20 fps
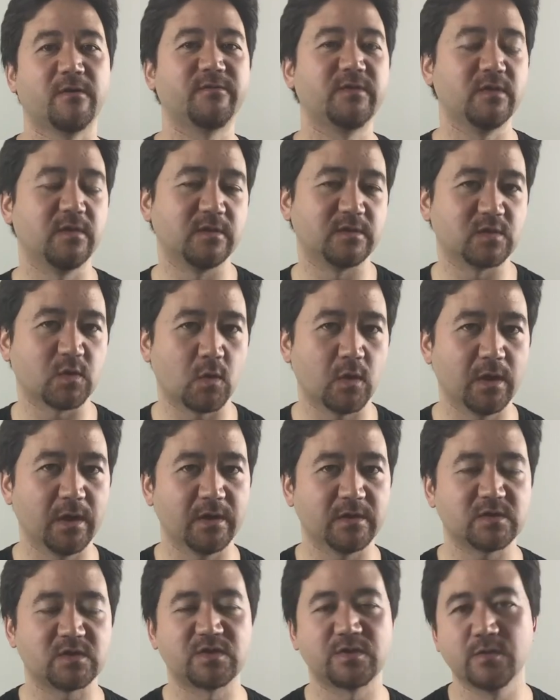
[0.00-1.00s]
off to the
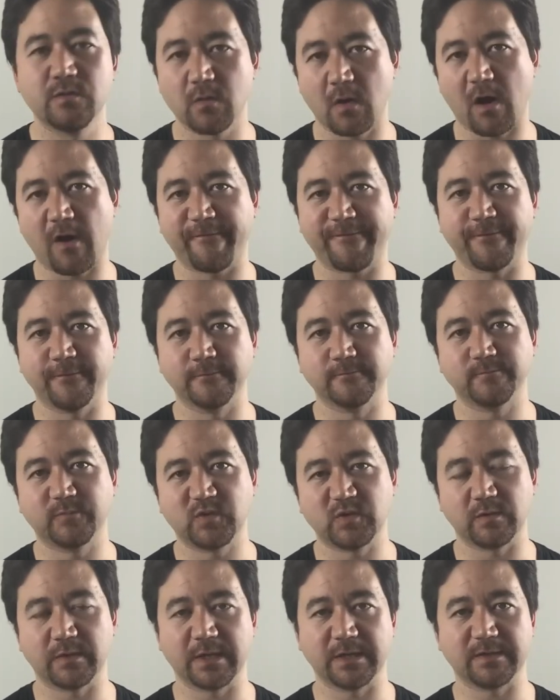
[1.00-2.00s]
toilet too often
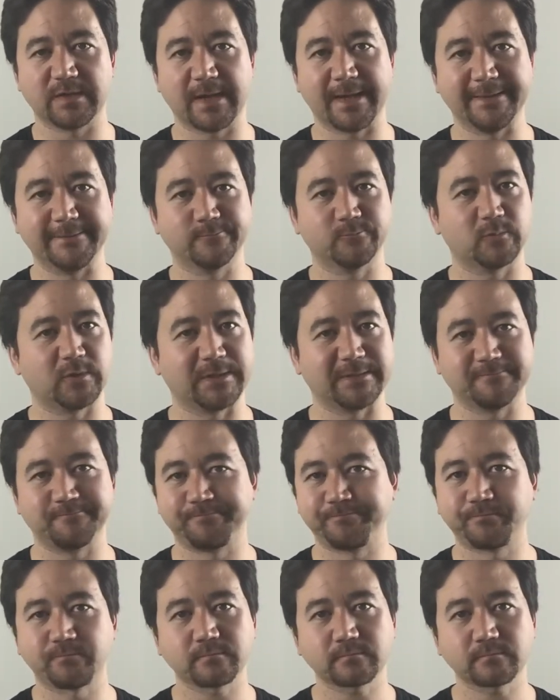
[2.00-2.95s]
during a date. Right?